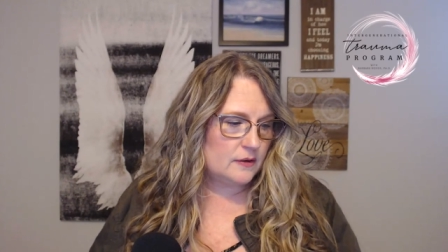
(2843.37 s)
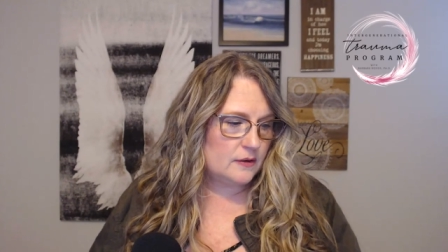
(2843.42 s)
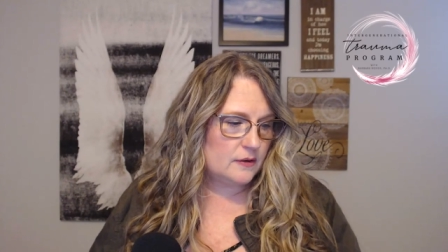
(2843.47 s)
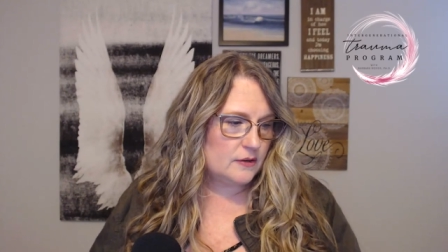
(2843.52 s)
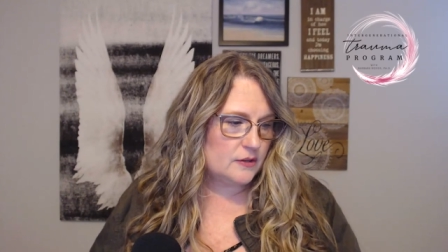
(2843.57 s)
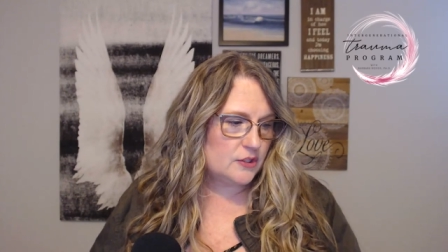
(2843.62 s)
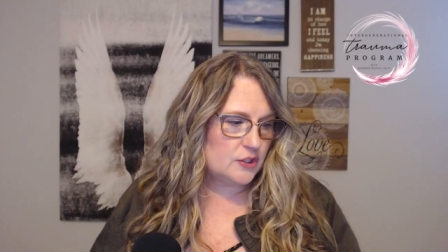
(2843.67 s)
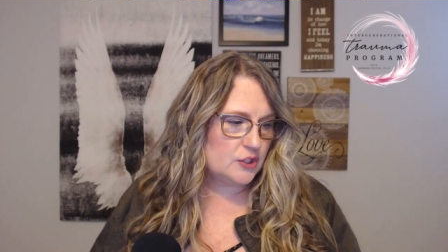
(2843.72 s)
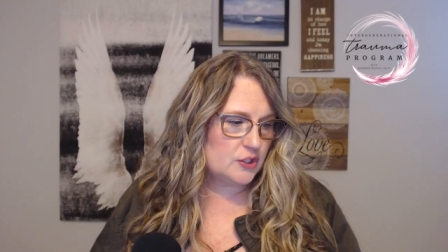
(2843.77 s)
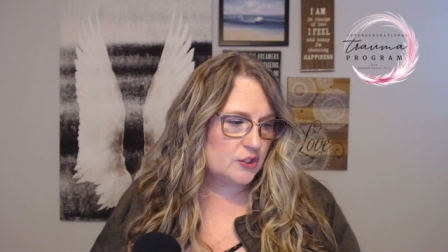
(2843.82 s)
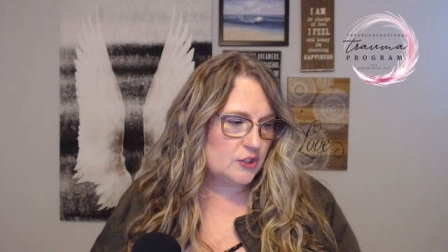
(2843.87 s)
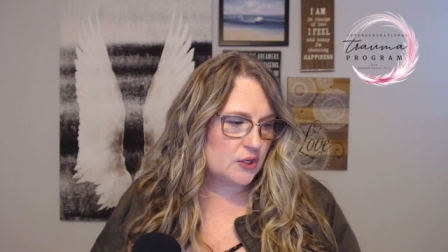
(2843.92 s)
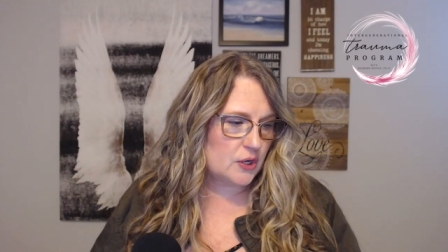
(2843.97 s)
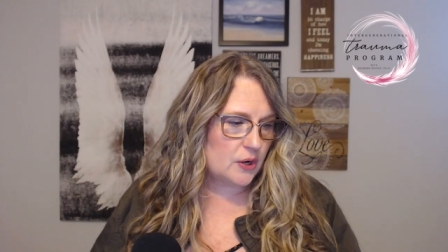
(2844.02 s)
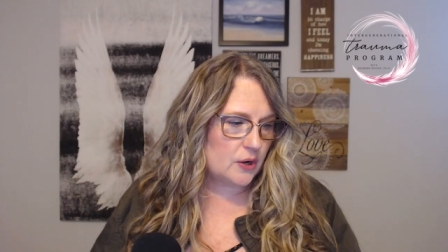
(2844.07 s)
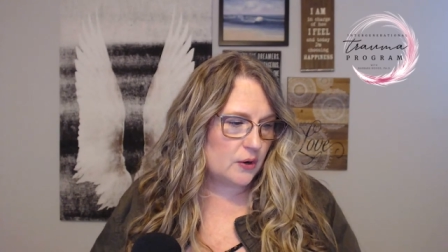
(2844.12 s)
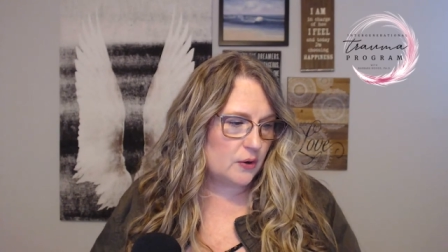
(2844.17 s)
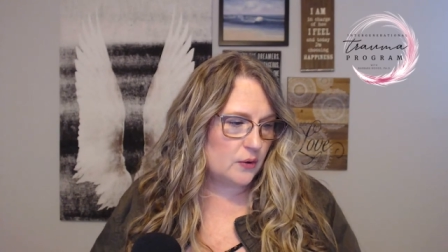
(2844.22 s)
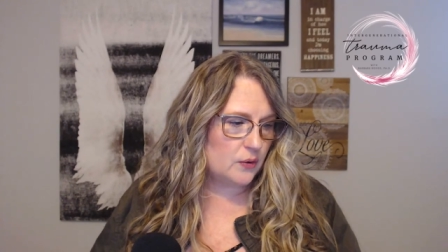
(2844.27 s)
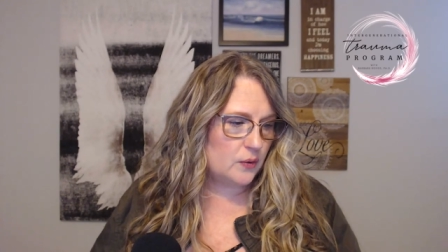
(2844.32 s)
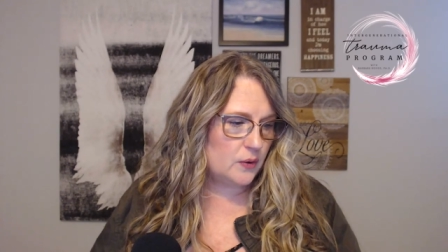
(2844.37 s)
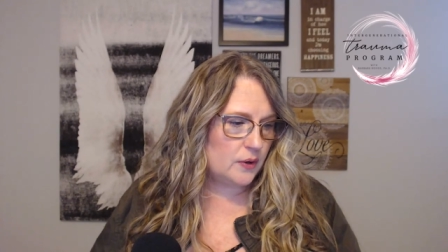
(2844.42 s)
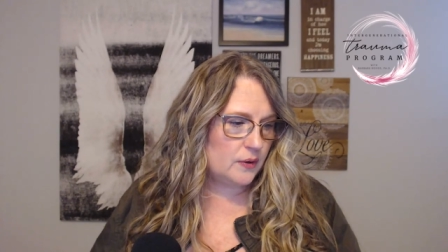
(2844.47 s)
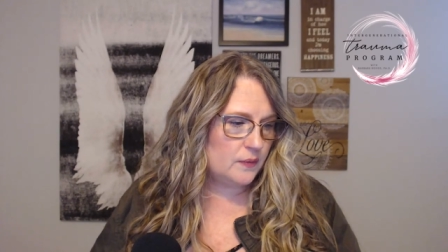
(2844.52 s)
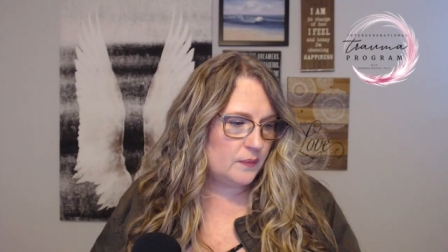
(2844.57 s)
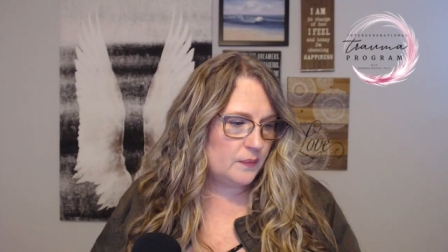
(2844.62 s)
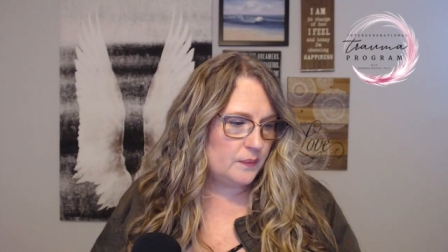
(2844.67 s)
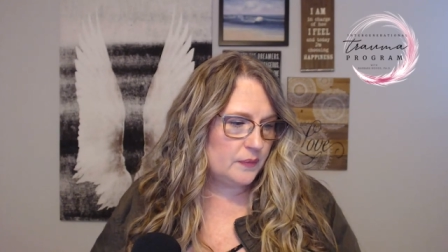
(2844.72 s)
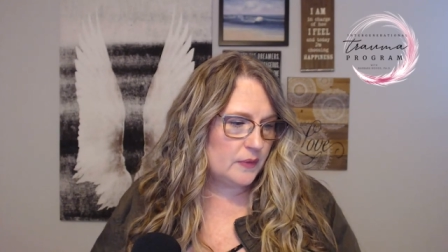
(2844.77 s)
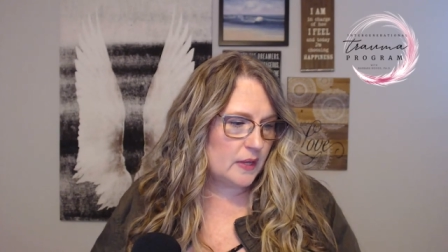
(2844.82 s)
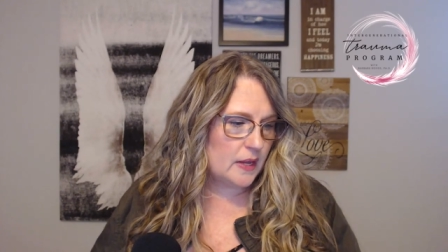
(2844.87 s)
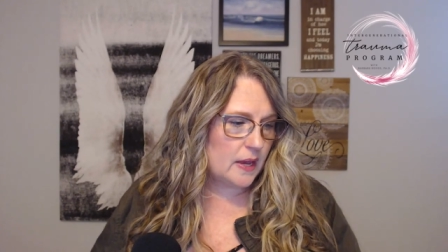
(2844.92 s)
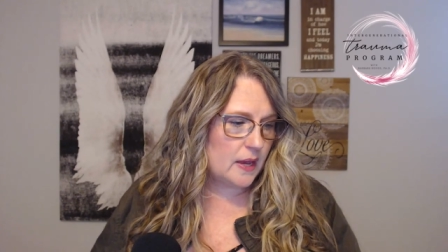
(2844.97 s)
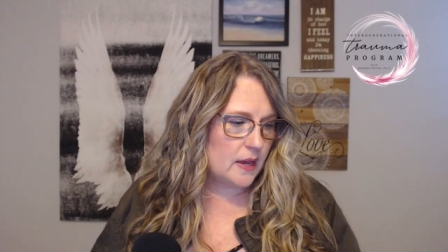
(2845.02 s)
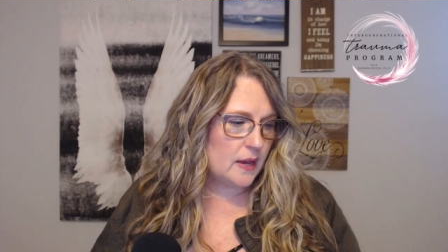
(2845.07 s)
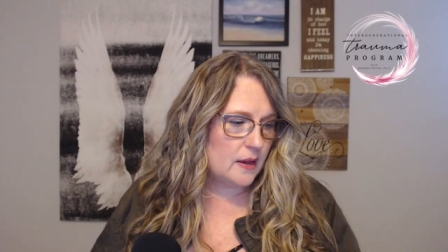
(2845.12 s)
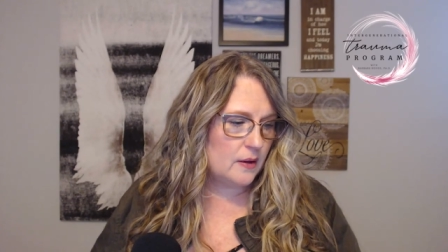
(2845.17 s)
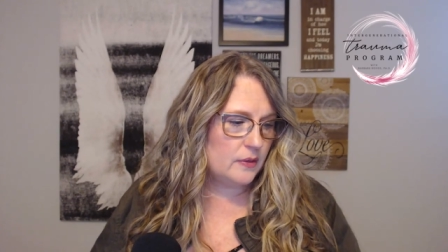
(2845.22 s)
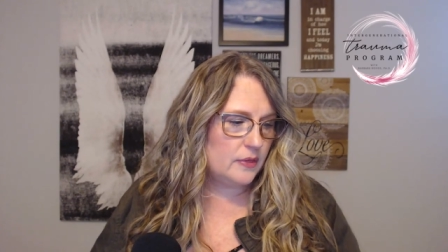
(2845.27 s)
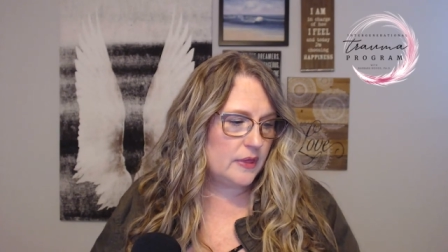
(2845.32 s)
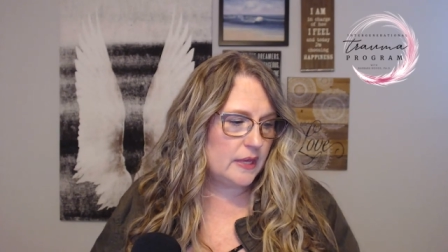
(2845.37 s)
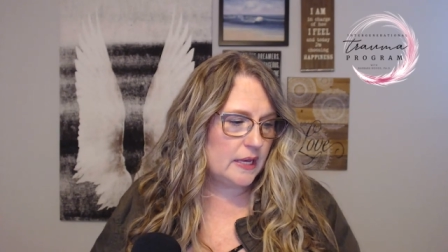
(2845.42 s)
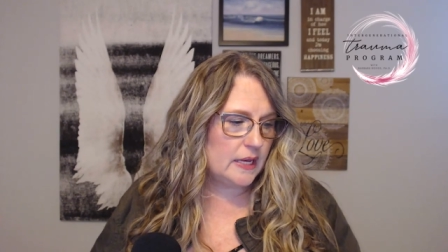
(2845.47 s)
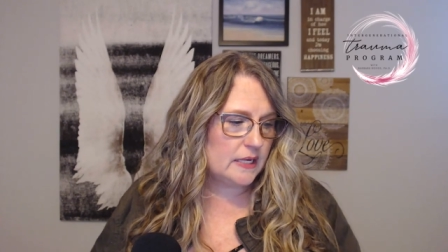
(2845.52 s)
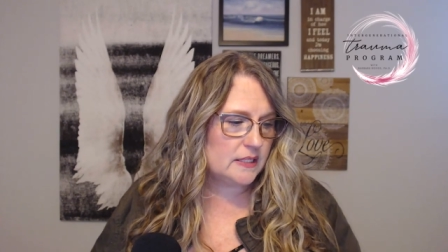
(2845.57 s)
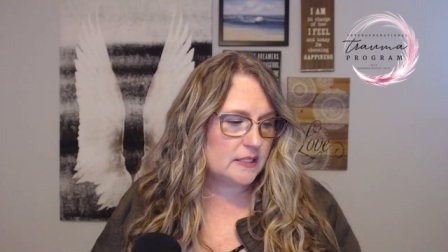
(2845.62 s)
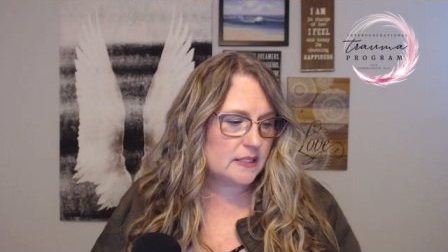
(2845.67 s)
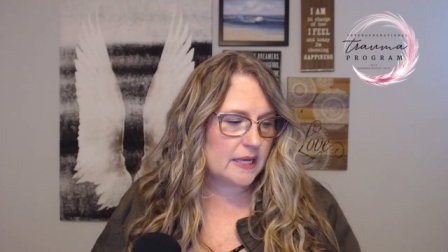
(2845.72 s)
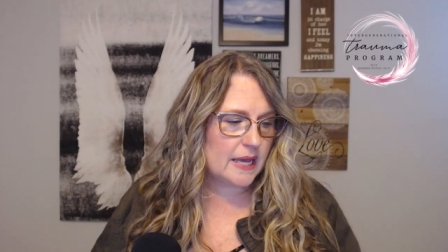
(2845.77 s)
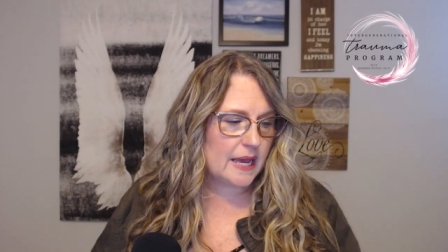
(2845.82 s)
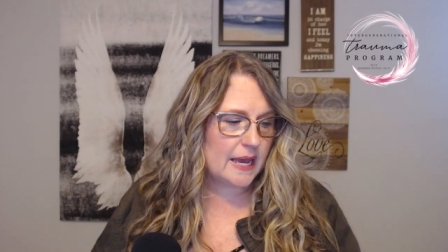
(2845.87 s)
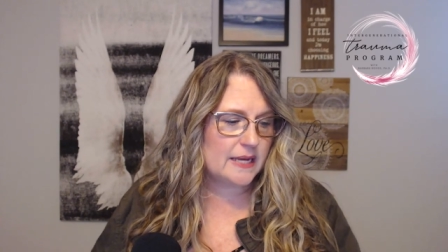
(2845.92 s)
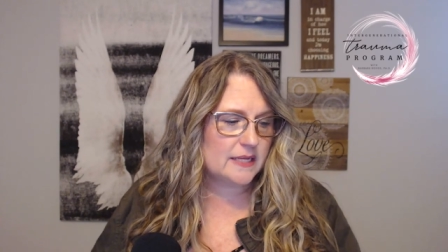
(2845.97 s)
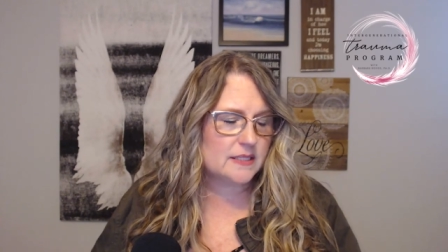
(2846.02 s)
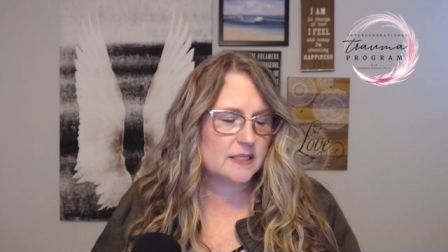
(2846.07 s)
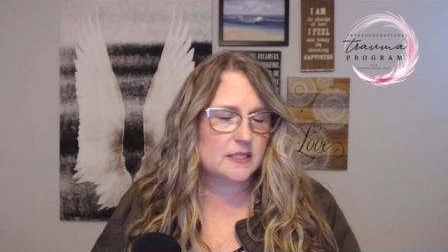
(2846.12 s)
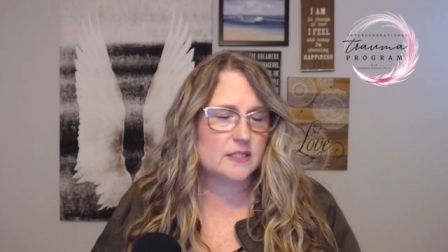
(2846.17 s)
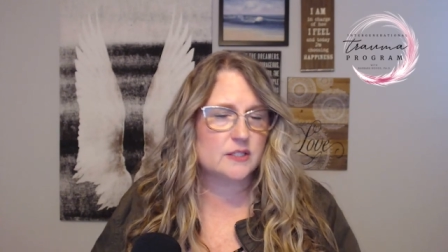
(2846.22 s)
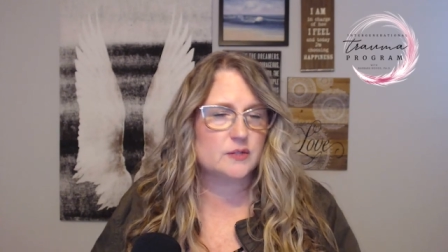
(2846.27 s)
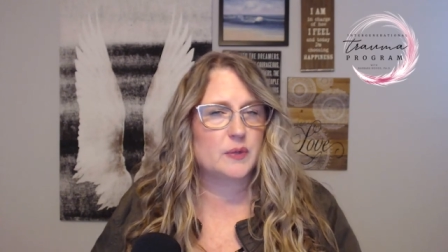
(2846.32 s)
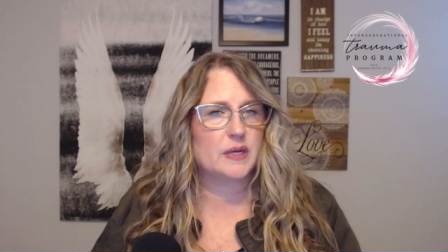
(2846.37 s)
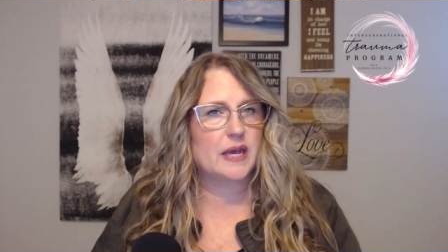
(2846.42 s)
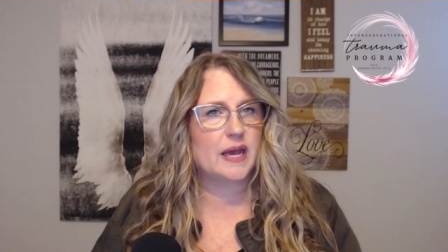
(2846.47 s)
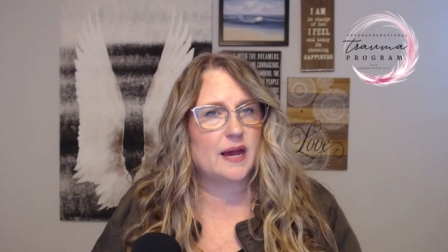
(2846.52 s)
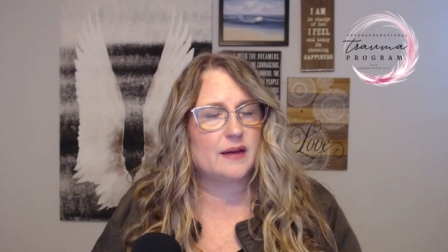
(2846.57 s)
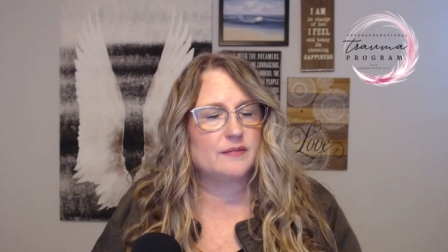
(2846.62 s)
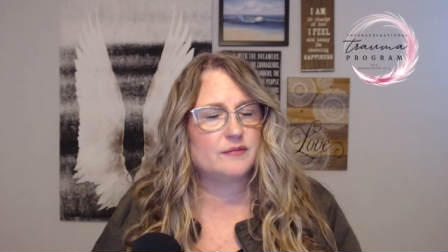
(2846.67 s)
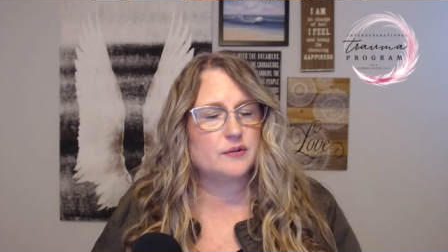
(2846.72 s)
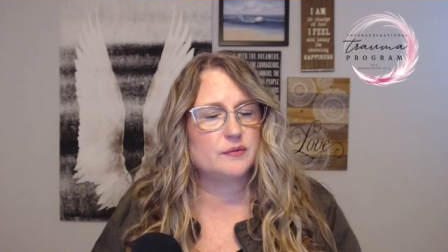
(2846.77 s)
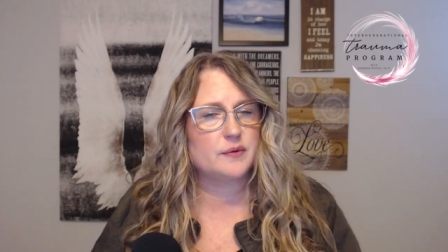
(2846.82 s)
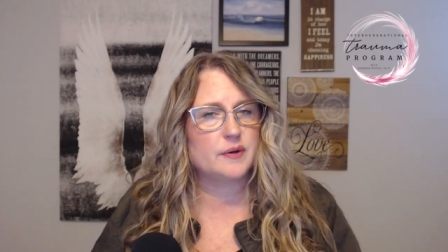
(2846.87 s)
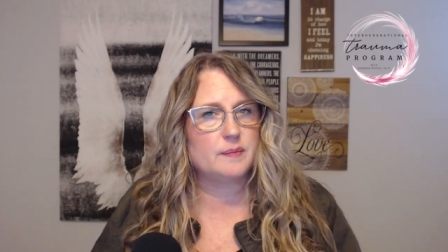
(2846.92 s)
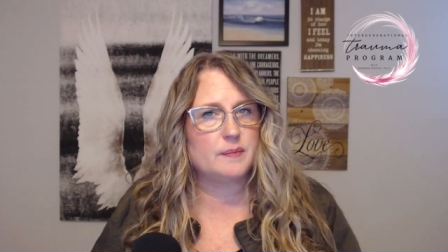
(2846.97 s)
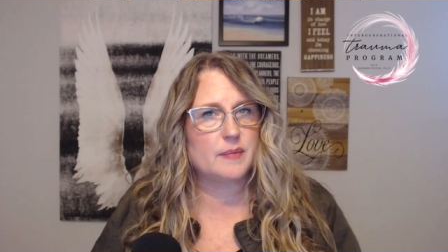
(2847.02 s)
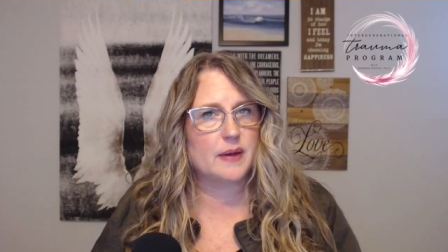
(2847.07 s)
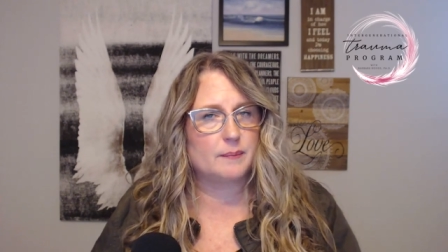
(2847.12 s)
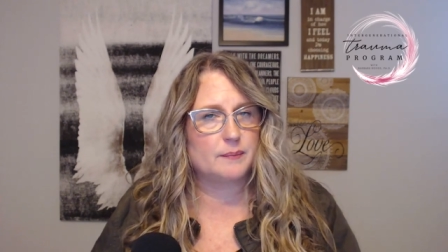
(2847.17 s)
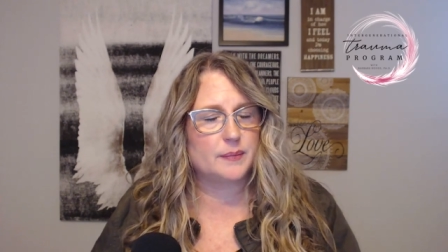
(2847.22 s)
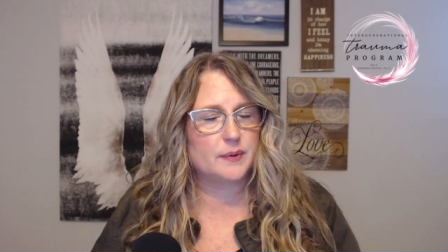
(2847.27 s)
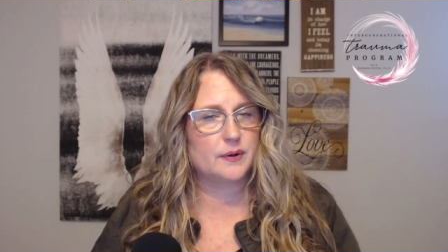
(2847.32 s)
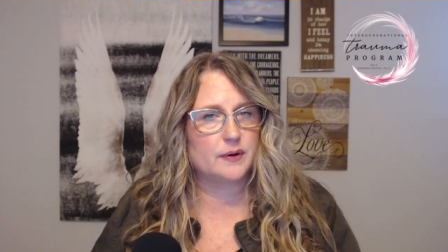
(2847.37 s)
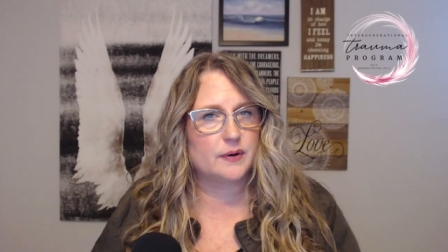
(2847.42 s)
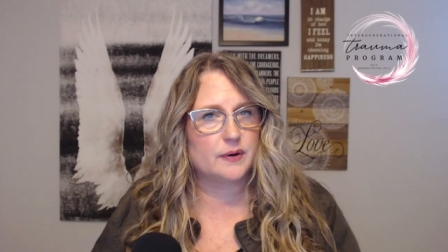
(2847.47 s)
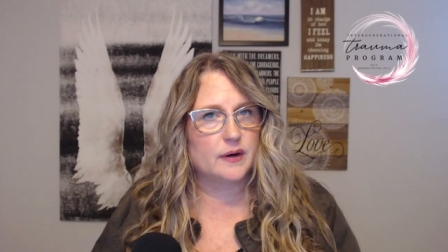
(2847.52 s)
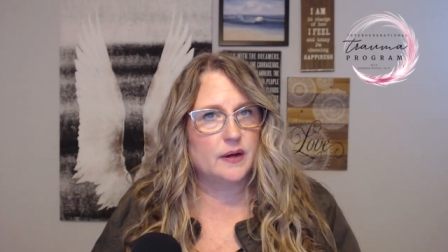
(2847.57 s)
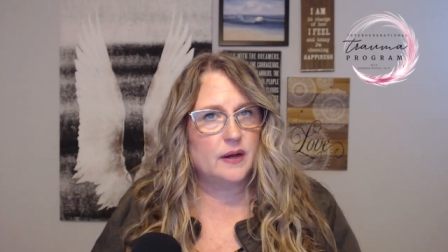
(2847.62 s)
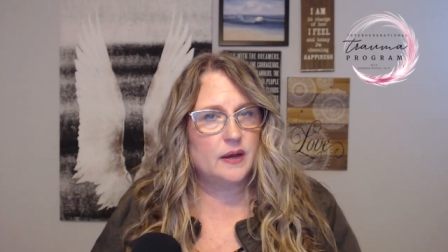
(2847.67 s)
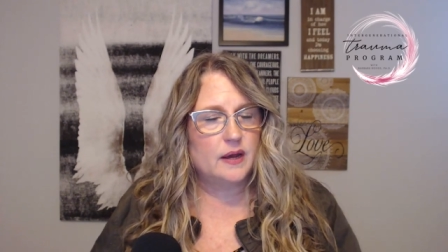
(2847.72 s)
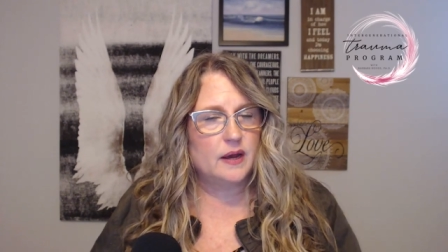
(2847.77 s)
so these cases, we have to remember,